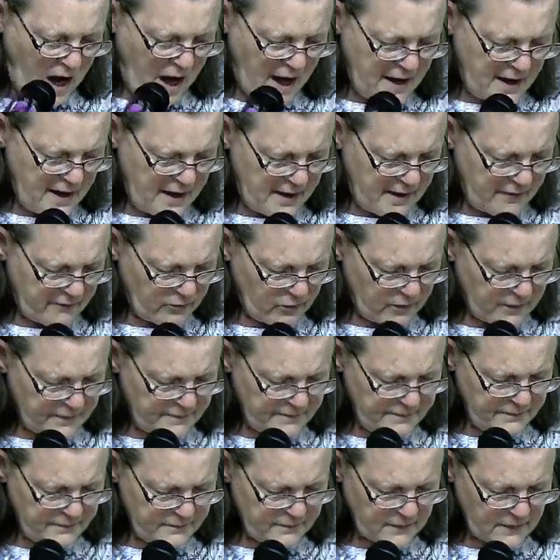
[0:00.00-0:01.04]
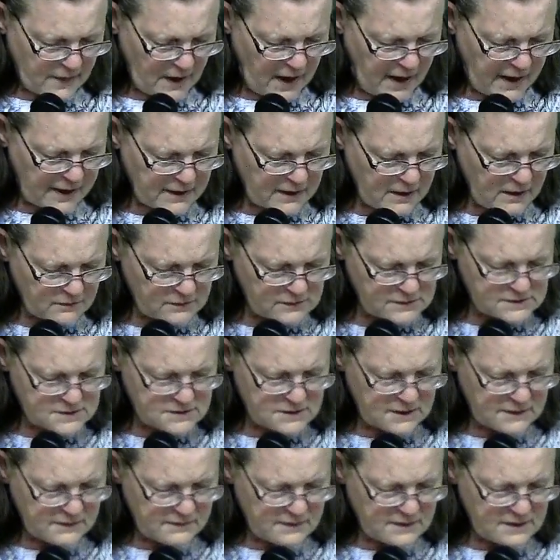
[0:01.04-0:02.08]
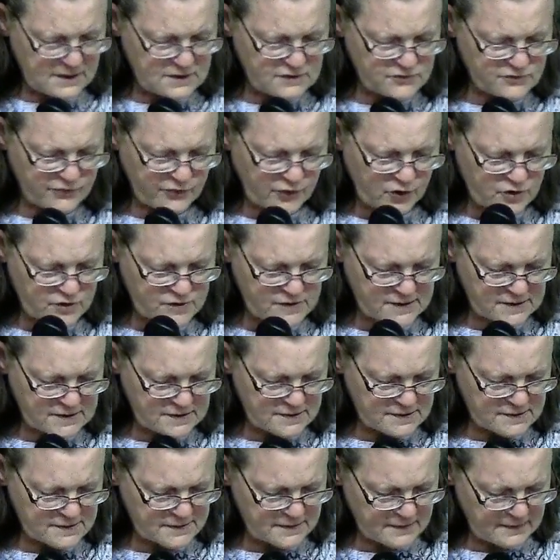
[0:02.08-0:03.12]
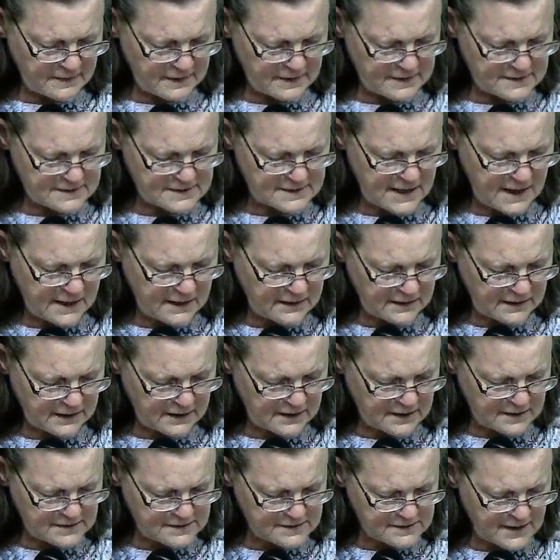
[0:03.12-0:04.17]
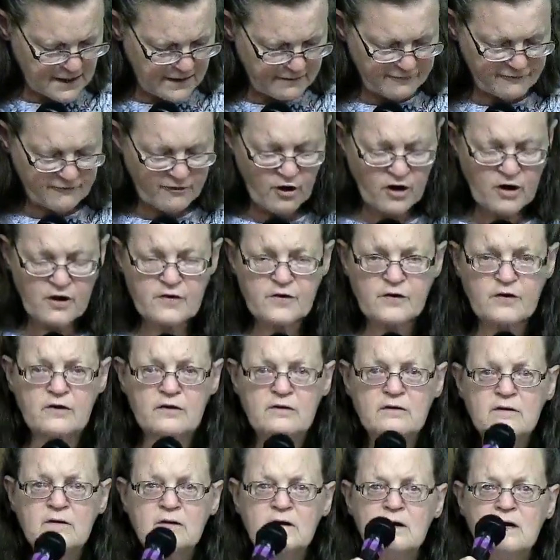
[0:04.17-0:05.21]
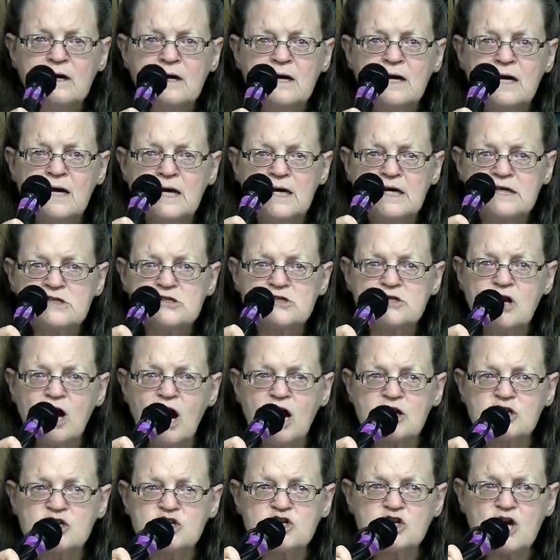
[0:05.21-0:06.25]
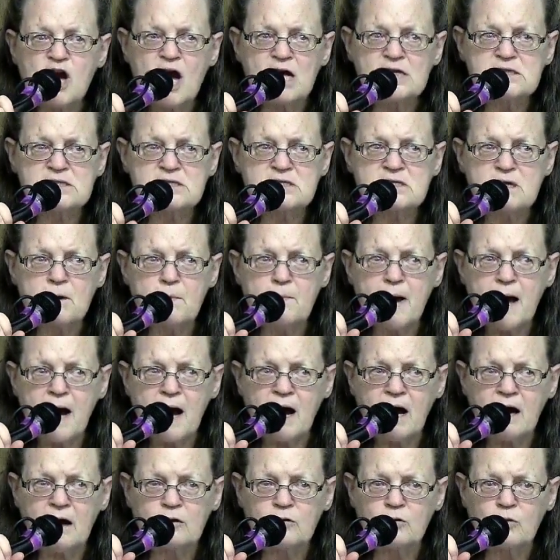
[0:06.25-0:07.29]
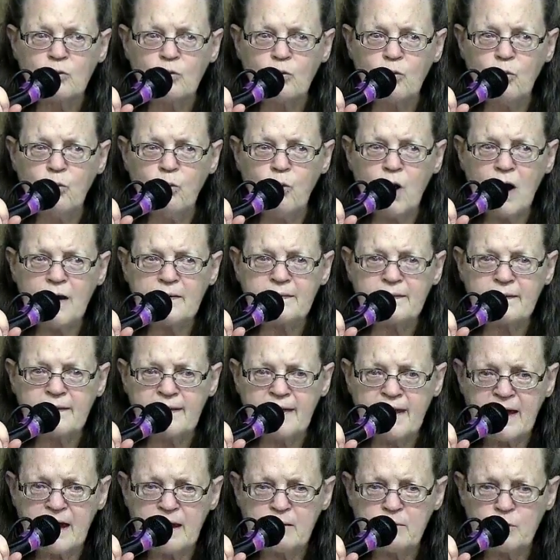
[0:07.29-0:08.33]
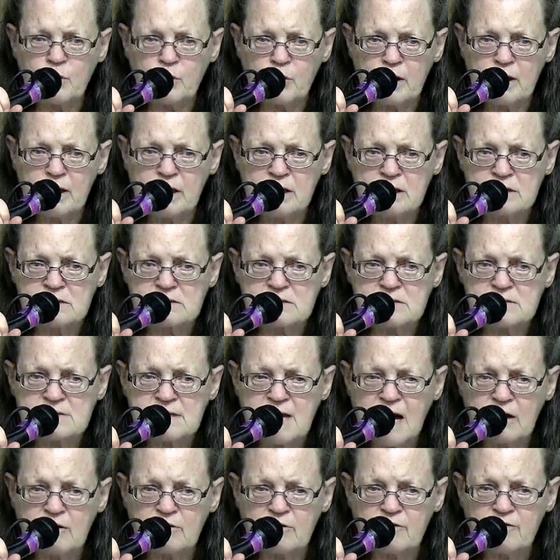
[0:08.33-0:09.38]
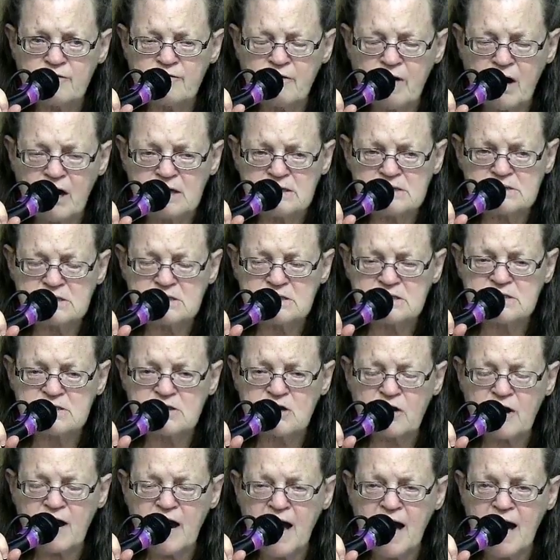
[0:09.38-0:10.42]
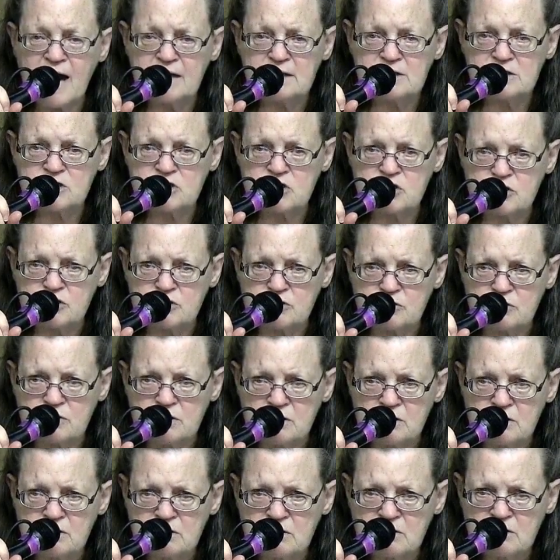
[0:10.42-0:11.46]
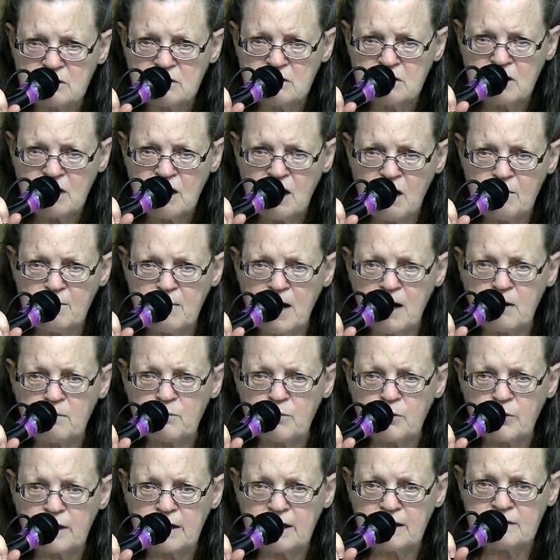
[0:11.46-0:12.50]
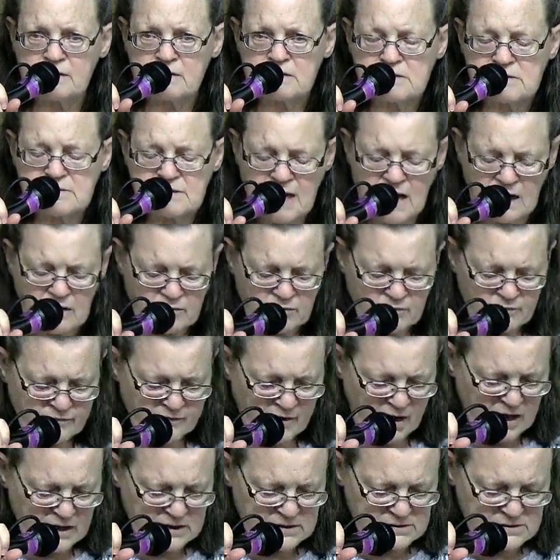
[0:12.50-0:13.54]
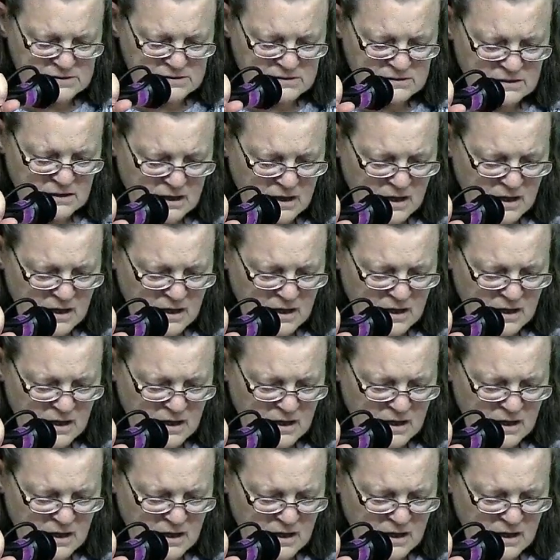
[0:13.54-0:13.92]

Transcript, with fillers: I have one. I noticed in these verses, he's taken it a step farther. It's not just about what they bring as a sacrifice, it's their attitude about bringing the sacrifice.